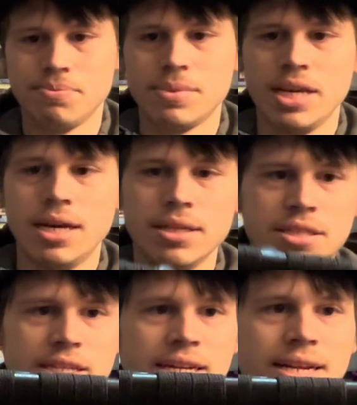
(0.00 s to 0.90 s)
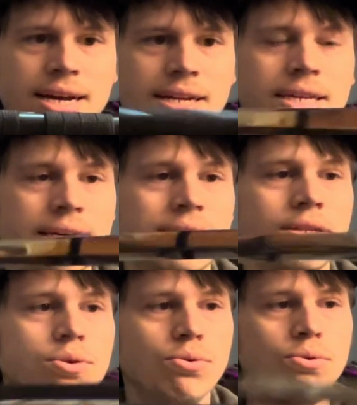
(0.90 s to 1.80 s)
Yeah, let's take it out again.
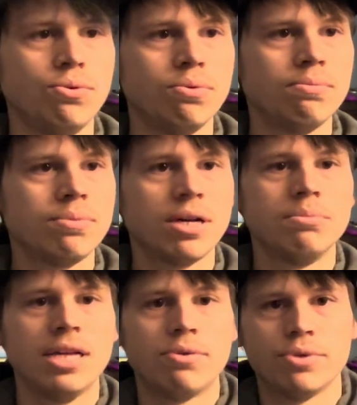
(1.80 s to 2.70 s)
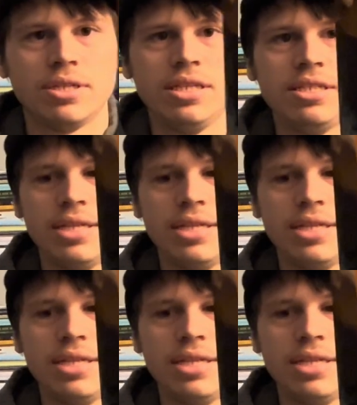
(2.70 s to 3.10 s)
Ooh, comes out really easy